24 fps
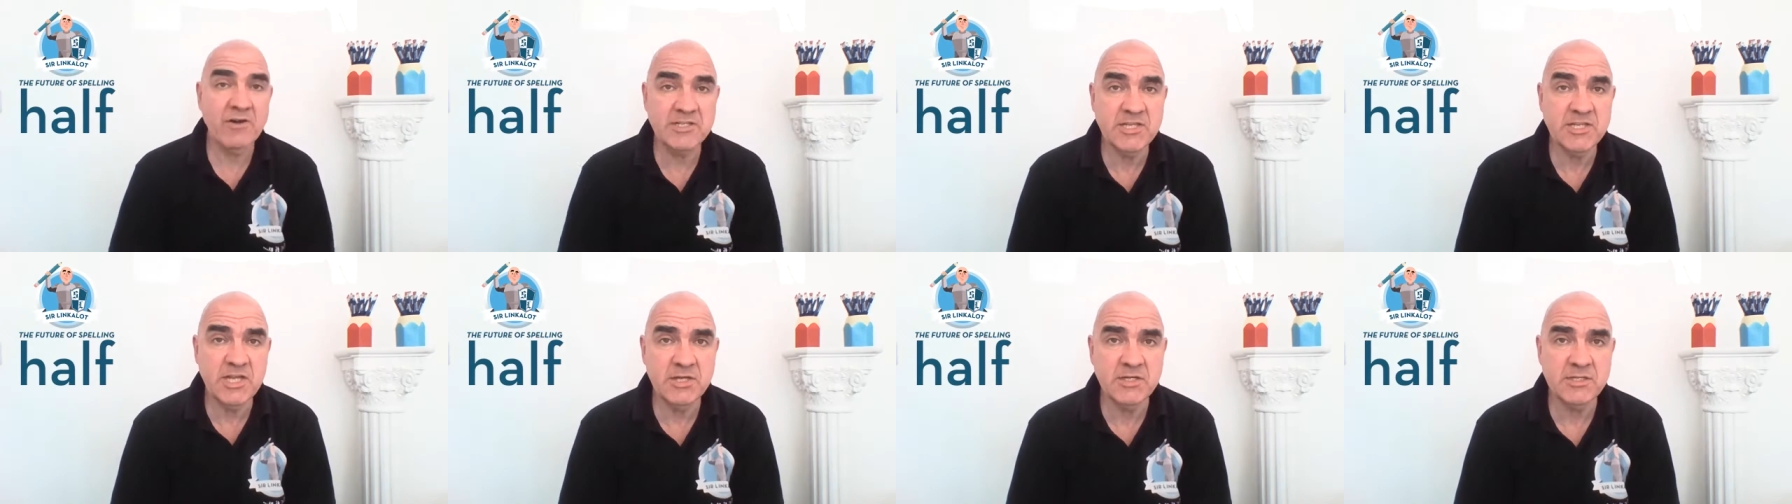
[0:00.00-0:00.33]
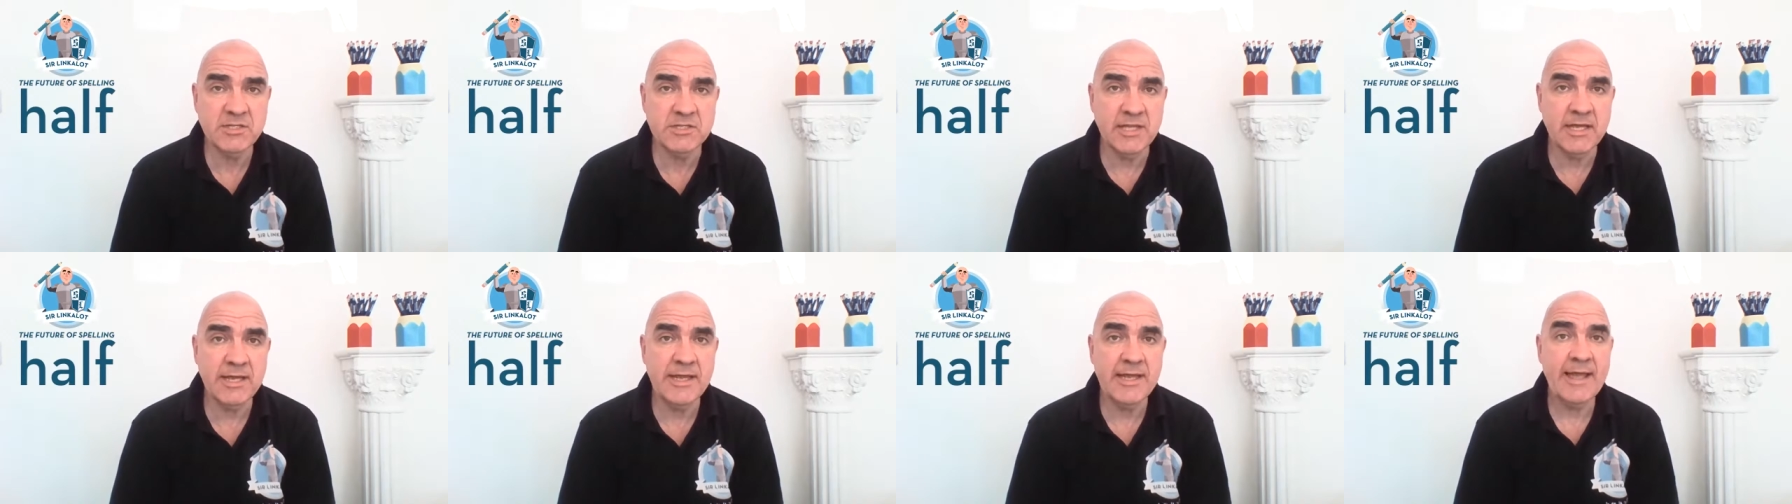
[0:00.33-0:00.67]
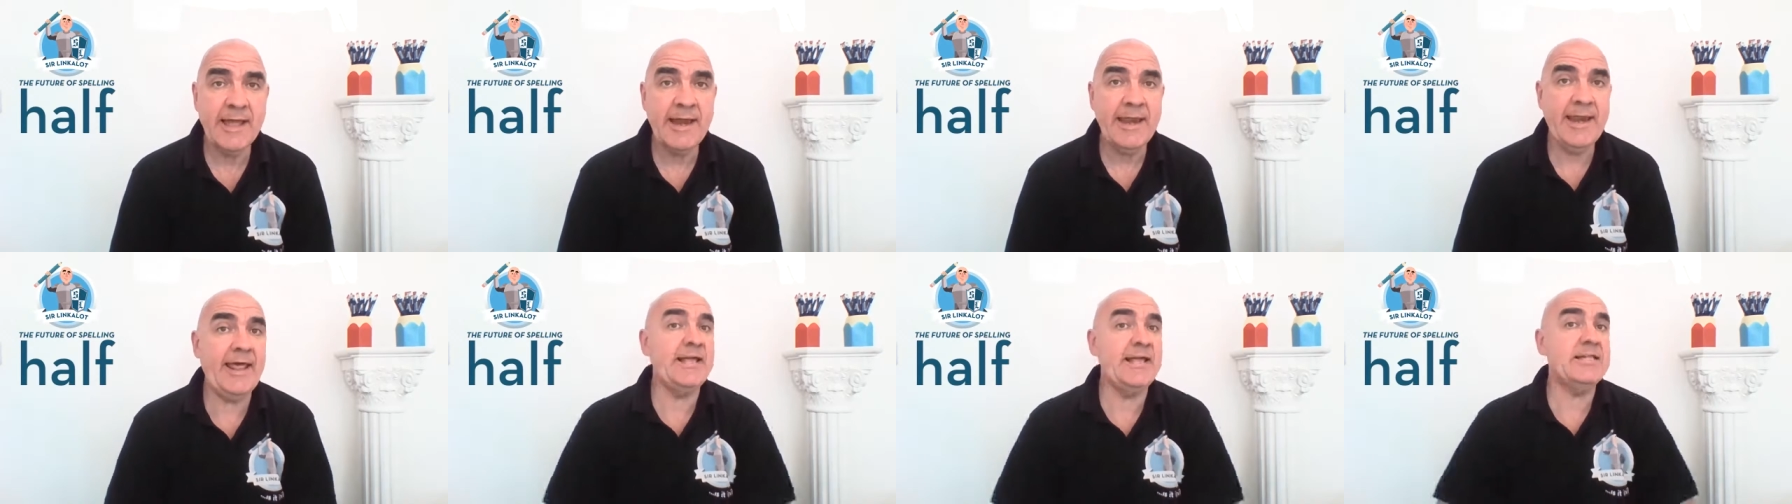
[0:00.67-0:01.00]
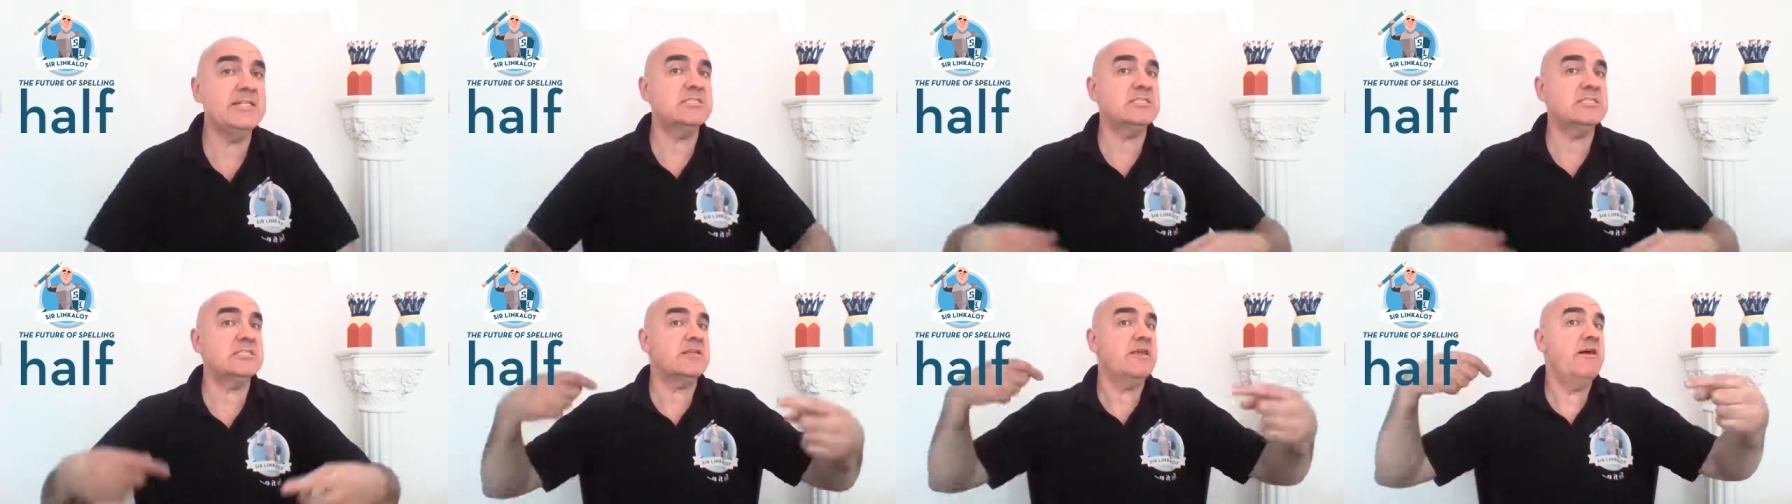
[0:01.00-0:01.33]
done?
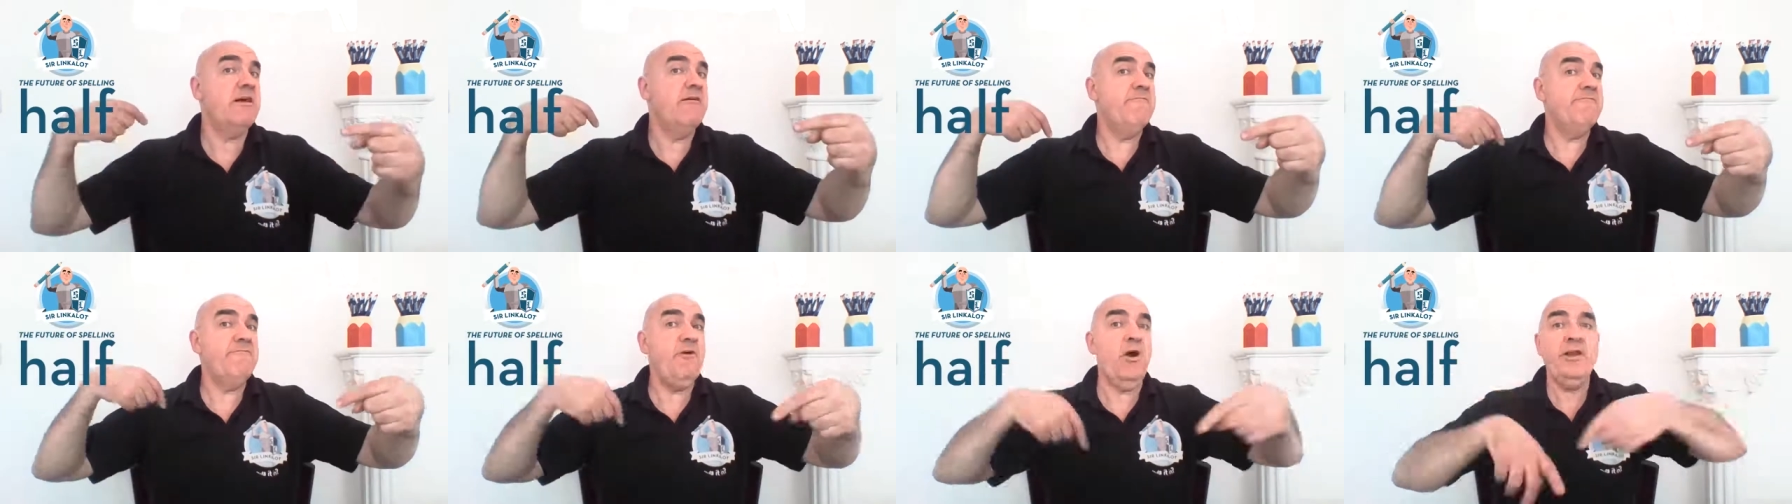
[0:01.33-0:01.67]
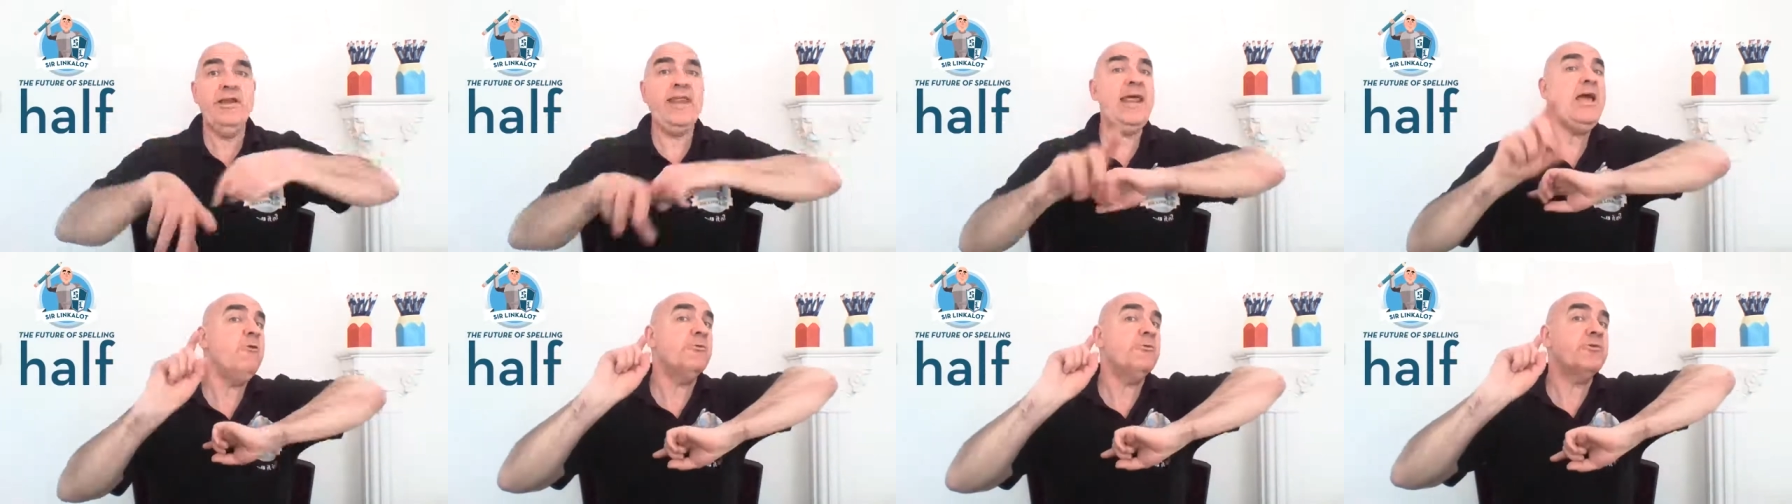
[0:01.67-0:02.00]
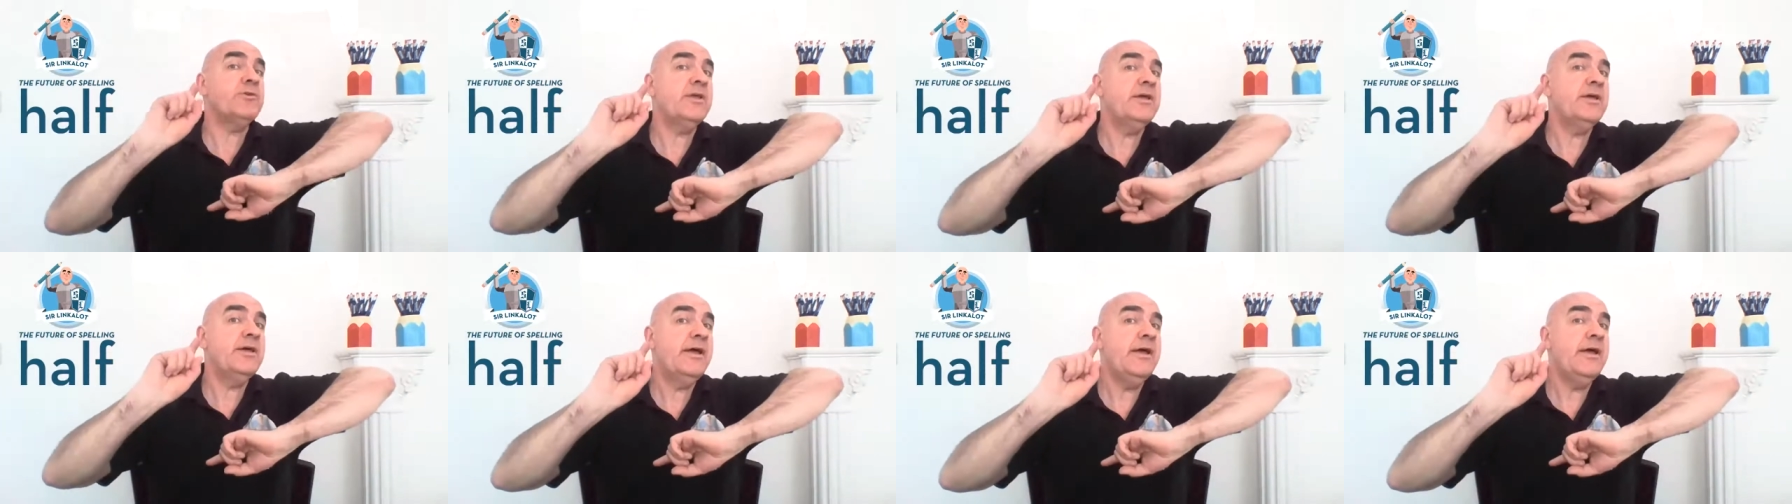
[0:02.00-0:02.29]
Let's find out.